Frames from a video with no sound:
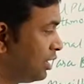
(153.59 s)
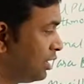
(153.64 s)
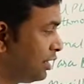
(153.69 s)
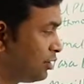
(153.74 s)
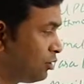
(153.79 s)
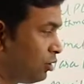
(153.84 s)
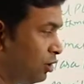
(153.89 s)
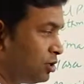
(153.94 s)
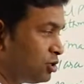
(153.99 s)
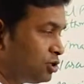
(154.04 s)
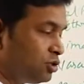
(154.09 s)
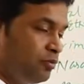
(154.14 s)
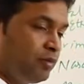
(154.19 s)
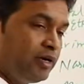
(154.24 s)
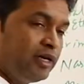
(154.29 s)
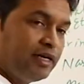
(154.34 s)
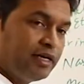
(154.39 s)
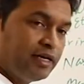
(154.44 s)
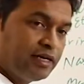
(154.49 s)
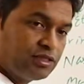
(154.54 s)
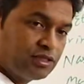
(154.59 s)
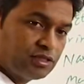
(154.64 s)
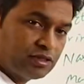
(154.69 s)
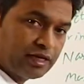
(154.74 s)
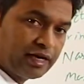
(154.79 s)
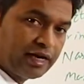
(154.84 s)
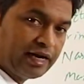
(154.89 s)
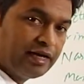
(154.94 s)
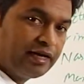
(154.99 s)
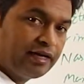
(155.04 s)
It also
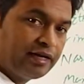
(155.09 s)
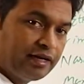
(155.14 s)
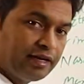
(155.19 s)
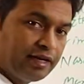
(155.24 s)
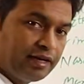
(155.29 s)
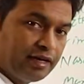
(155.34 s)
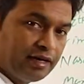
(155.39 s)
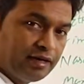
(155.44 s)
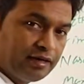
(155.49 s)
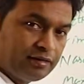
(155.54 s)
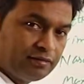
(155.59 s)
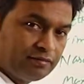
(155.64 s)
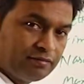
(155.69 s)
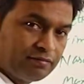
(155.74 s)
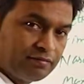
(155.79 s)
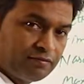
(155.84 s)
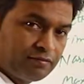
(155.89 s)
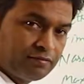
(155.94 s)
mediates anteriorly,